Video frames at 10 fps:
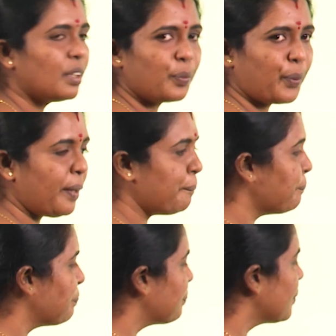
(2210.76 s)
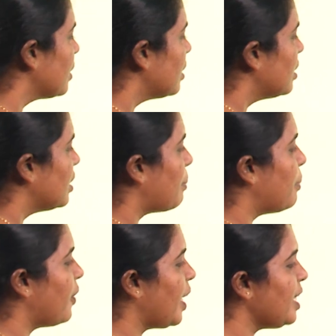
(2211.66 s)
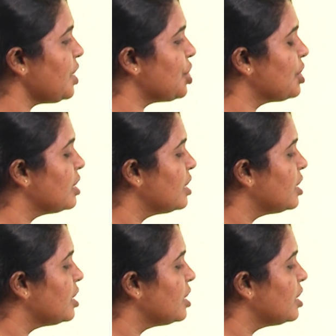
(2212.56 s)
Okay. Number 8.